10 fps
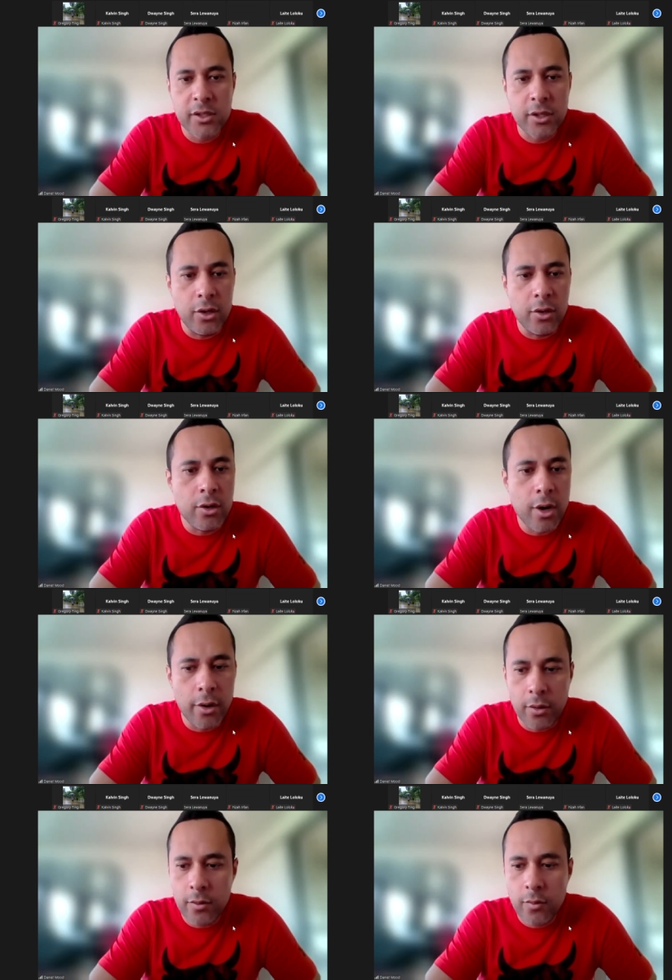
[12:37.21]
So
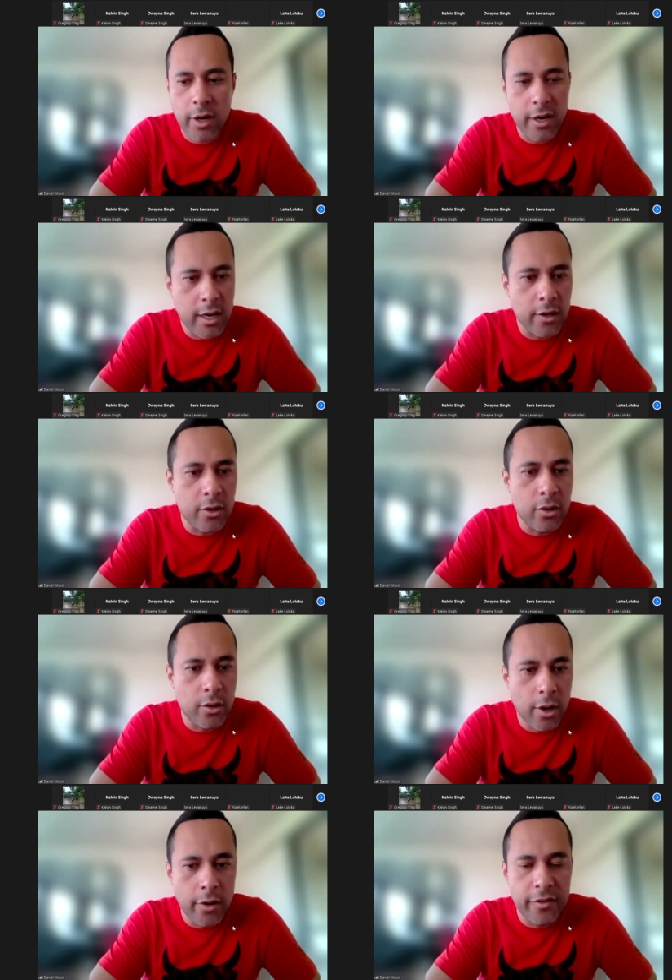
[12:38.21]
right now,
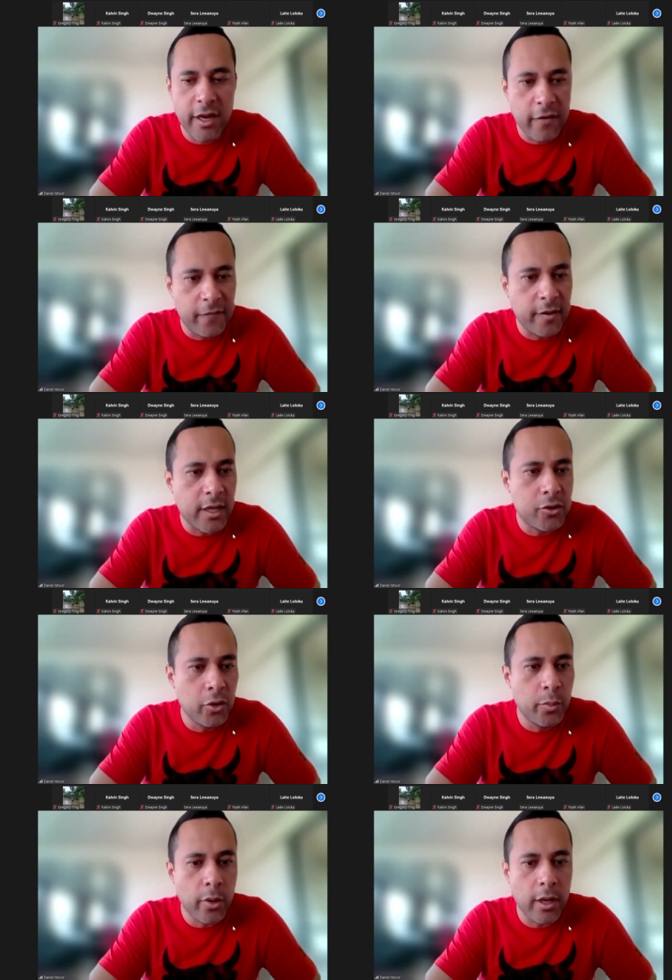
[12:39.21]
the effort that you
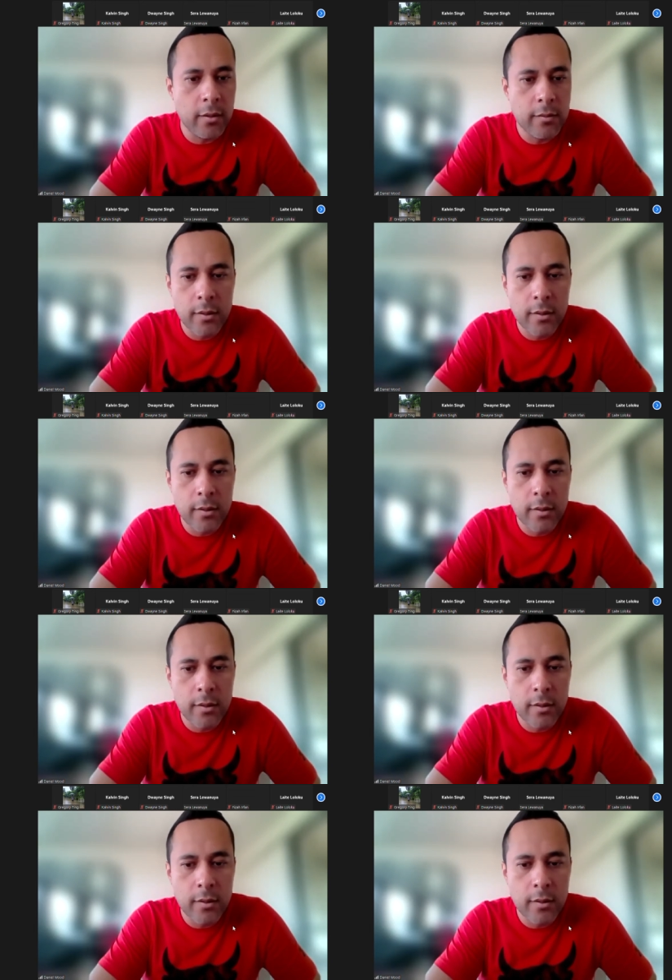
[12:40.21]
put in,